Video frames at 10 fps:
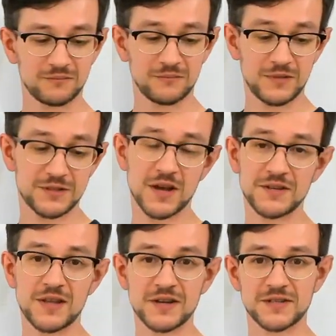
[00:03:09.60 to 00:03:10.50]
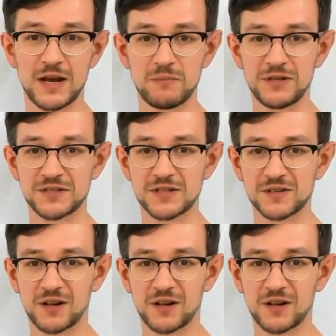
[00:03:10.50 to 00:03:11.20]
It's a nice name. It's